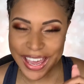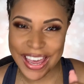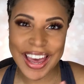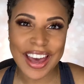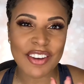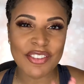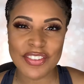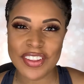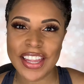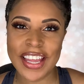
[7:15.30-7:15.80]

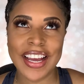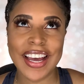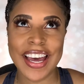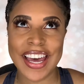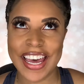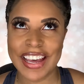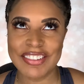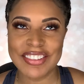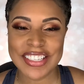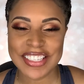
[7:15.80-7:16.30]
I feel like I
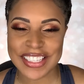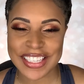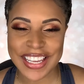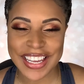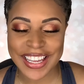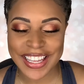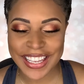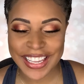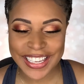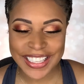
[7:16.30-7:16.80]
have to
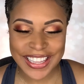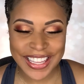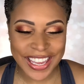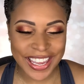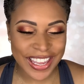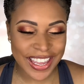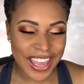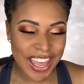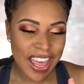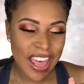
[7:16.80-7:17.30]
say it like
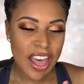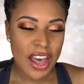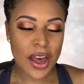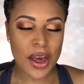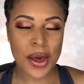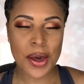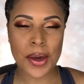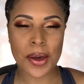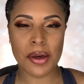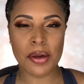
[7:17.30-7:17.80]
that.
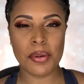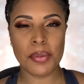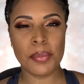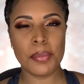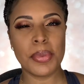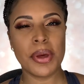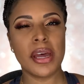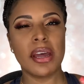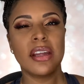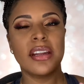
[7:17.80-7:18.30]

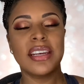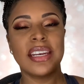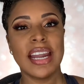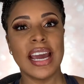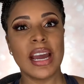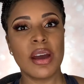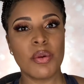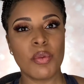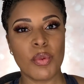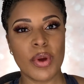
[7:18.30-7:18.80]
But
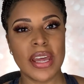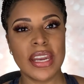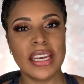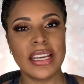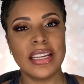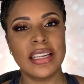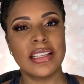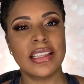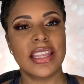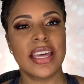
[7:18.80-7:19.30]
not
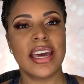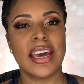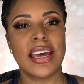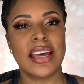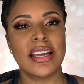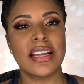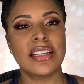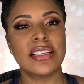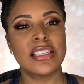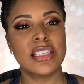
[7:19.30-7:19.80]
wetting
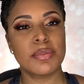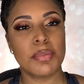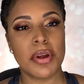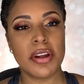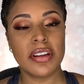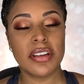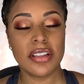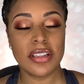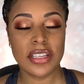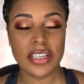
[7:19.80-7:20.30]
that
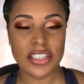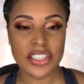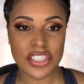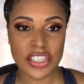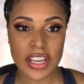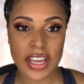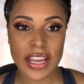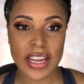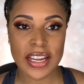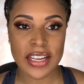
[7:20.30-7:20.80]
sparkly
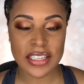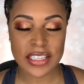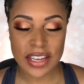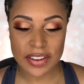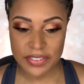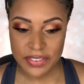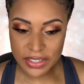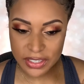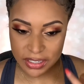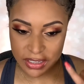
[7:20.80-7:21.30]
shade
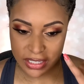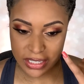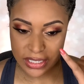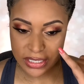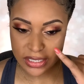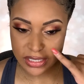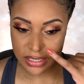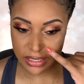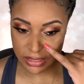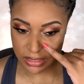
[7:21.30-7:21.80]

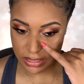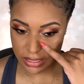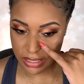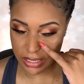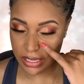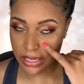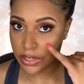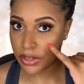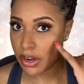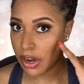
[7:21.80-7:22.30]
definitely
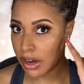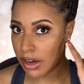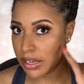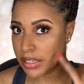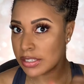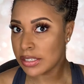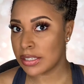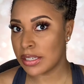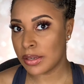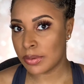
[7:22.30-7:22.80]
did
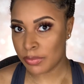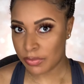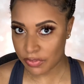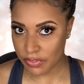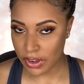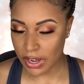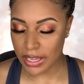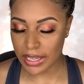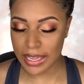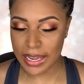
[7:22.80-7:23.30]
cause some
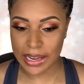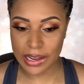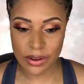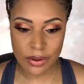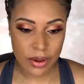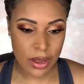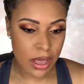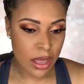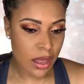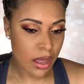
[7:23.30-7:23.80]

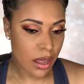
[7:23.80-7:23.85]
fallout,